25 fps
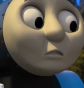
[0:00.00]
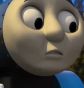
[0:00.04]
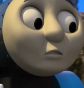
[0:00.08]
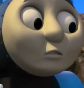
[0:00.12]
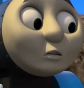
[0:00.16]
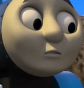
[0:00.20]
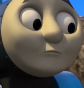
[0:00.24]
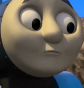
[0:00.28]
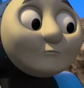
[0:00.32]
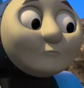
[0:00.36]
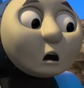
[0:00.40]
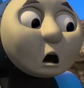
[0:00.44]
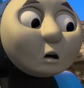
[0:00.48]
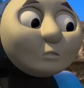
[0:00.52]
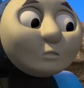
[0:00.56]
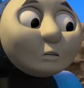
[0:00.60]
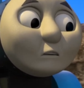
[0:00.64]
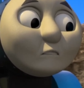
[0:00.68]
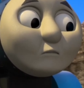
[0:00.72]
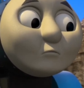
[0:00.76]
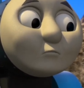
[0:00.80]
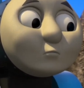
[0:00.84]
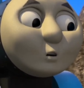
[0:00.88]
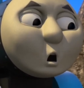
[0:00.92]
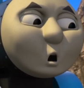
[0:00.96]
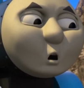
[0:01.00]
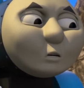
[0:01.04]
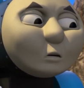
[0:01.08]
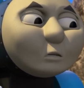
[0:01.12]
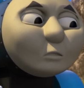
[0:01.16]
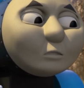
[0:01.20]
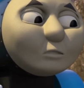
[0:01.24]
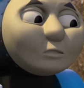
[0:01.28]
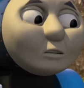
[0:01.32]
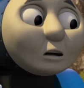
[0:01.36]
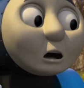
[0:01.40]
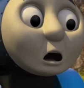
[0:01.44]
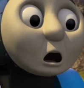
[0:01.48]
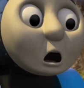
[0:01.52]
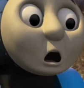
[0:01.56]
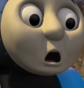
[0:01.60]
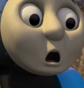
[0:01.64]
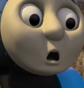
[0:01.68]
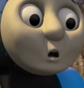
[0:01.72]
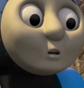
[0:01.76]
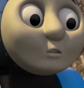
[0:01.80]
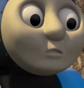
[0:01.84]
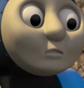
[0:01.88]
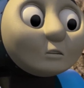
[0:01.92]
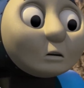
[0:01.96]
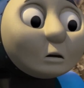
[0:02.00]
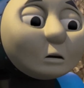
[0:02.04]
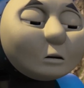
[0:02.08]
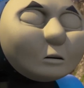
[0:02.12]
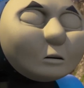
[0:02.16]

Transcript: she must have broken down.